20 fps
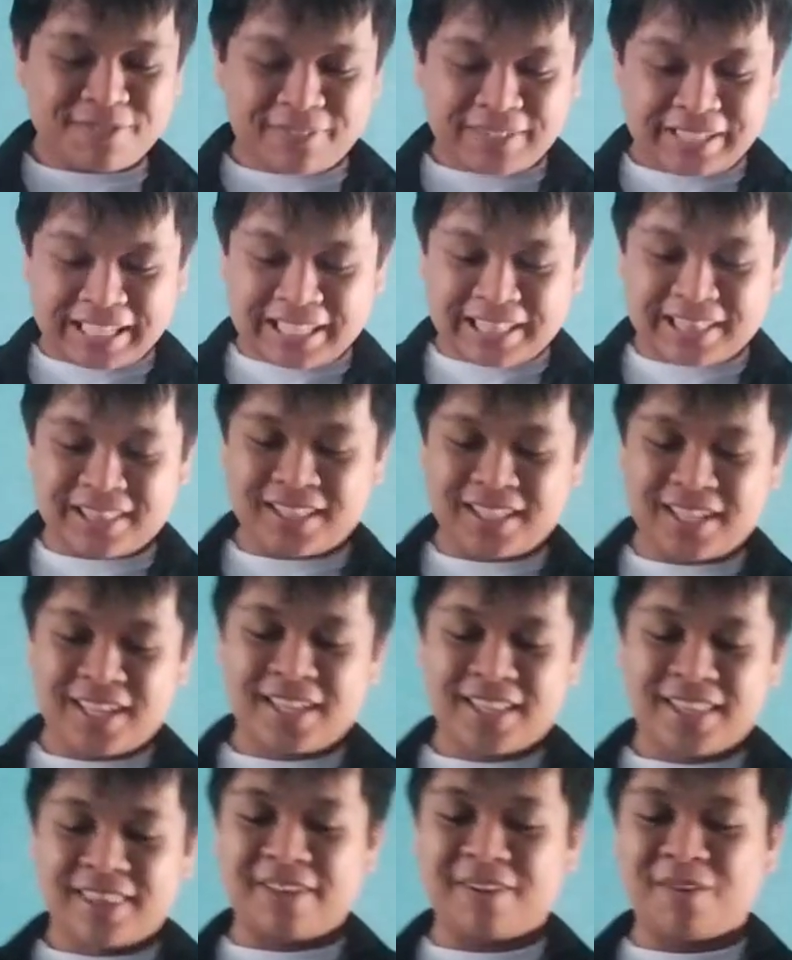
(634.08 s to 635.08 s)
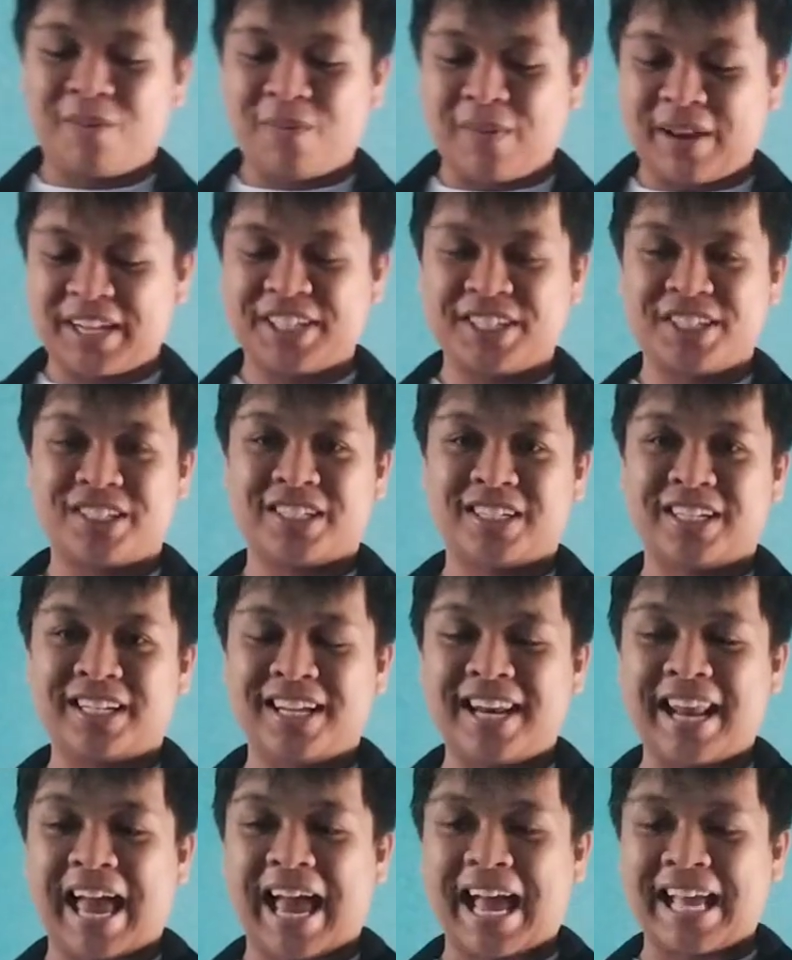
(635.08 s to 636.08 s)
read the question
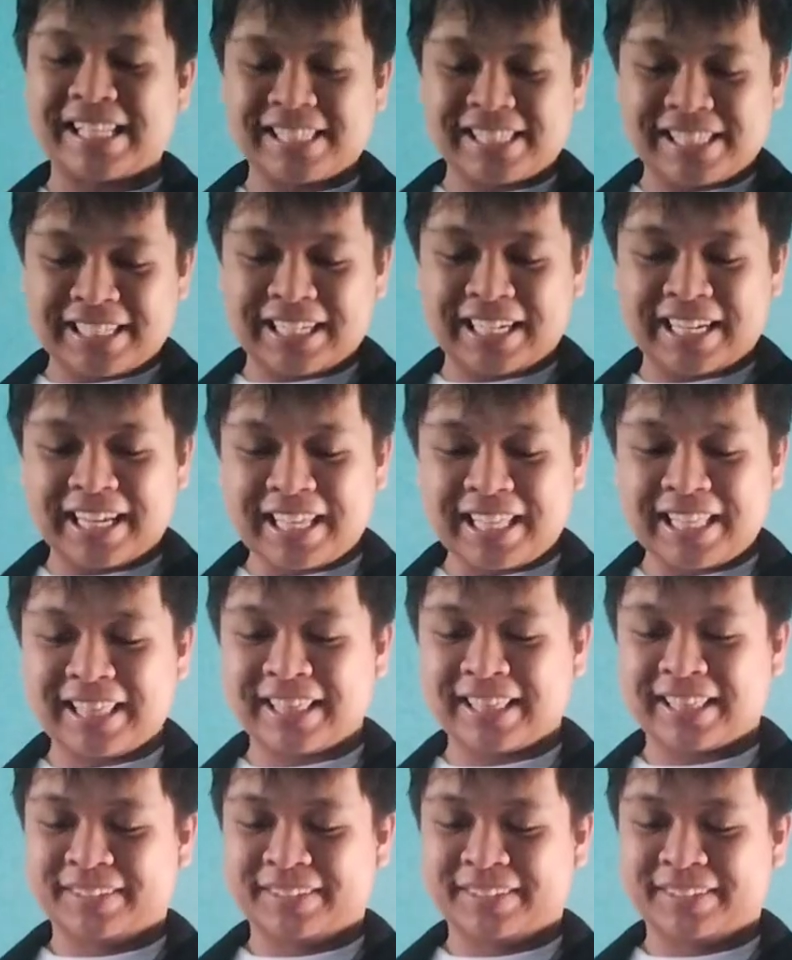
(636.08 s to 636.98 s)
and answer it?